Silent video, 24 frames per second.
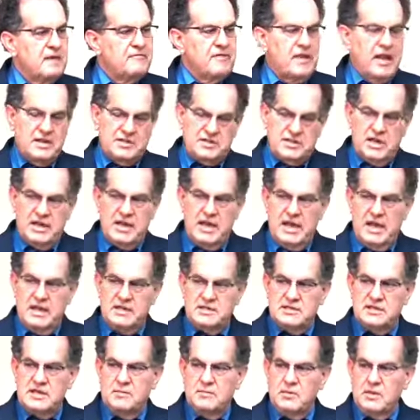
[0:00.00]
I've actually
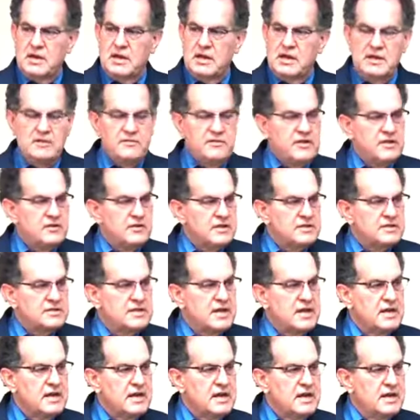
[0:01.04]
had someone leave here that
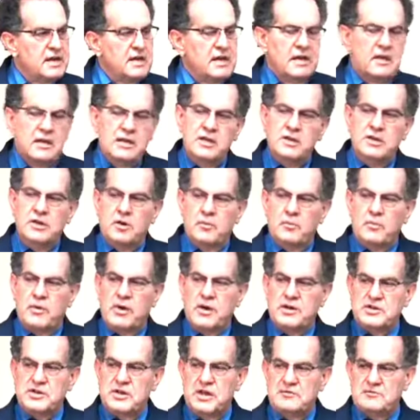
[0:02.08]
said, you don't
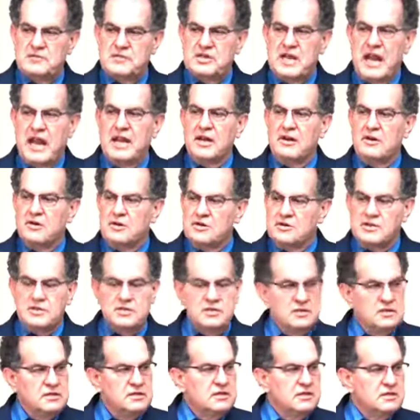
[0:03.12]
preach enough
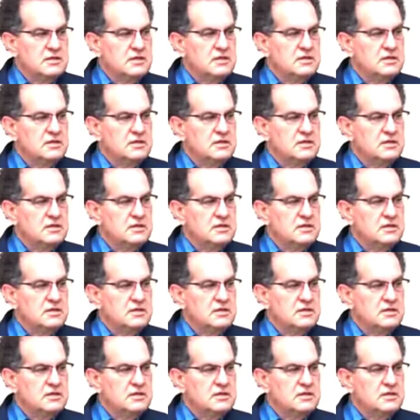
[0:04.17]
standards.